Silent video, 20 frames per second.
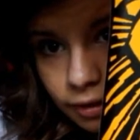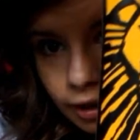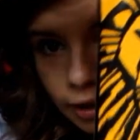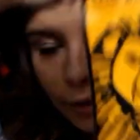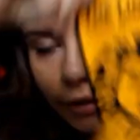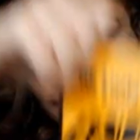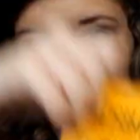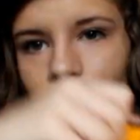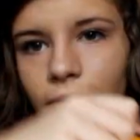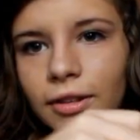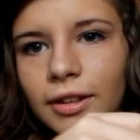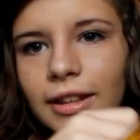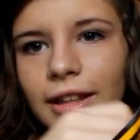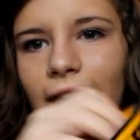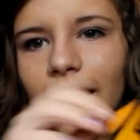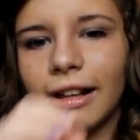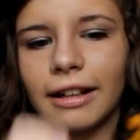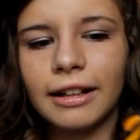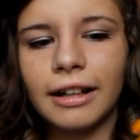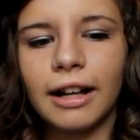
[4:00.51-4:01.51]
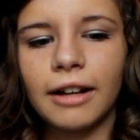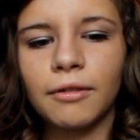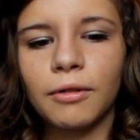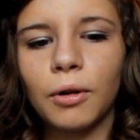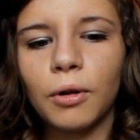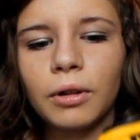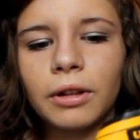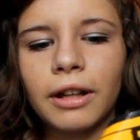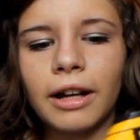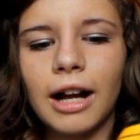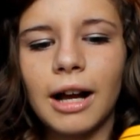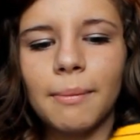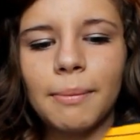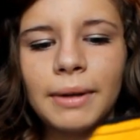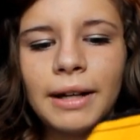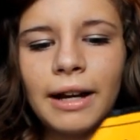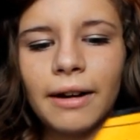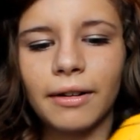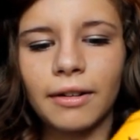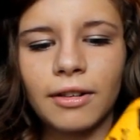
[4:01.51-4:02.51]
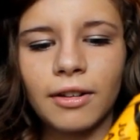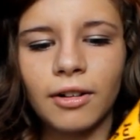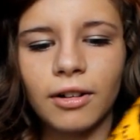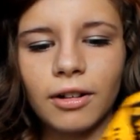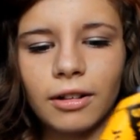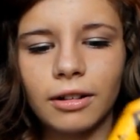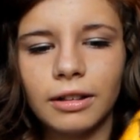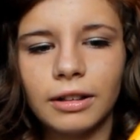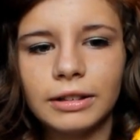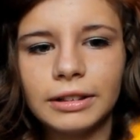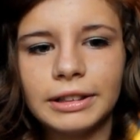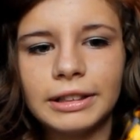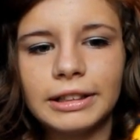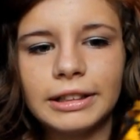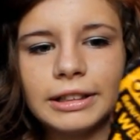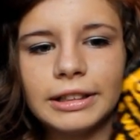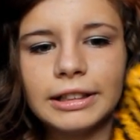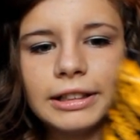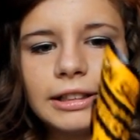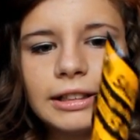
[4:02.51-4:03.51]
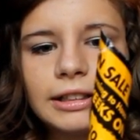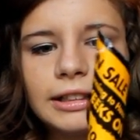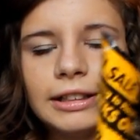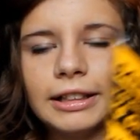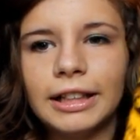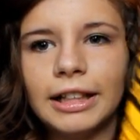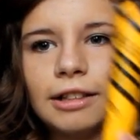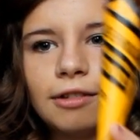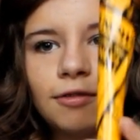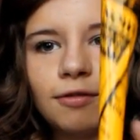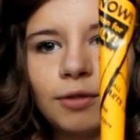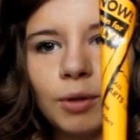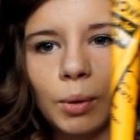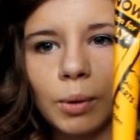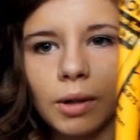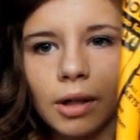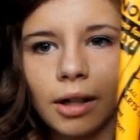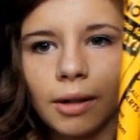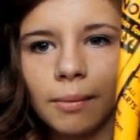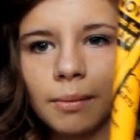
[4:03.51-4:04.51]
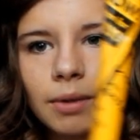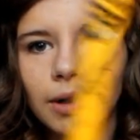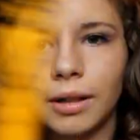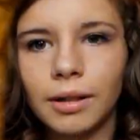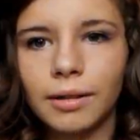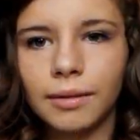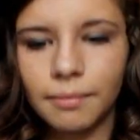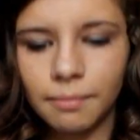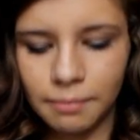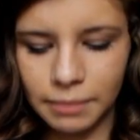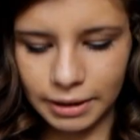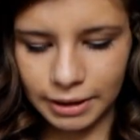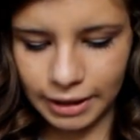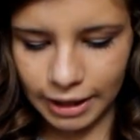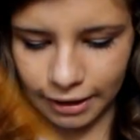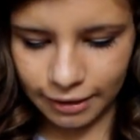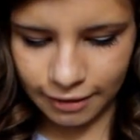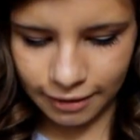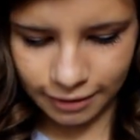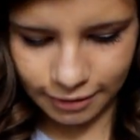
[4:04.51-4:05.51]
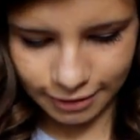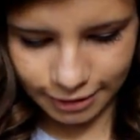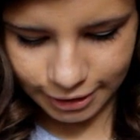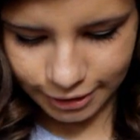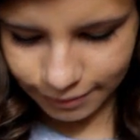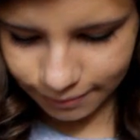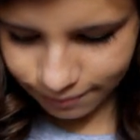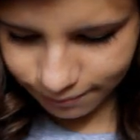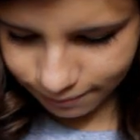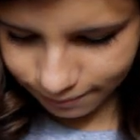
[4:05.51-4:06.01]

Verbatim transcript: about to go see that, and I rolled it up, and now it's all deformed, but that's in there.